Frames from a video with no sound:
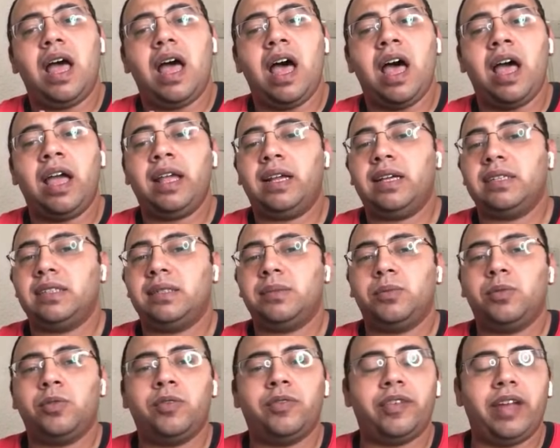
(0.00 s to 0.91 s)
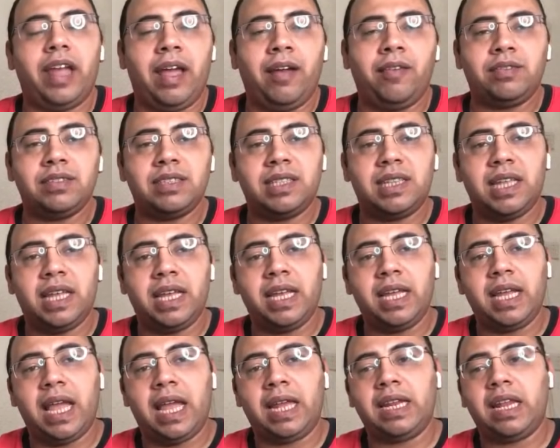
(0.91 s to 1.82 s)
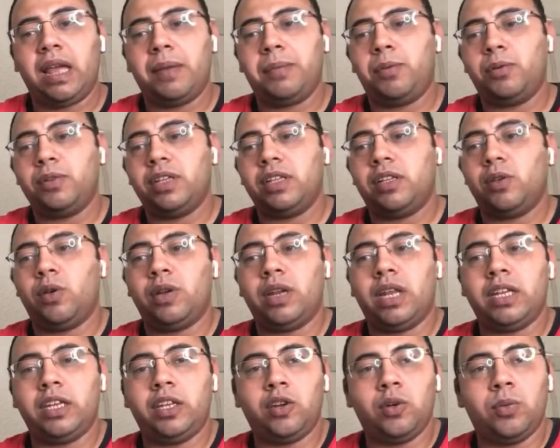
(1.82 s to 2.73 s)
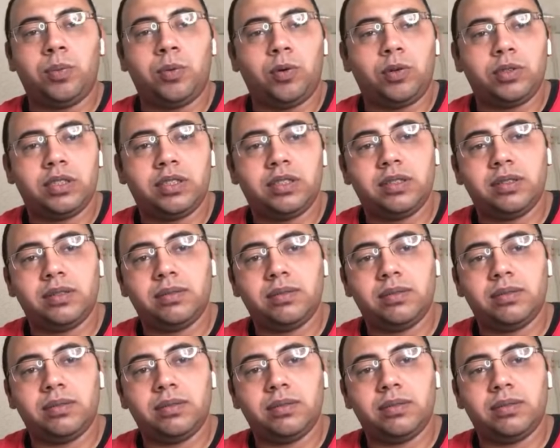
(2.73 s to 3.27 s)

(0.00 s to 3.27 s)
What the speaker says: I remove everything and I put it on a new board.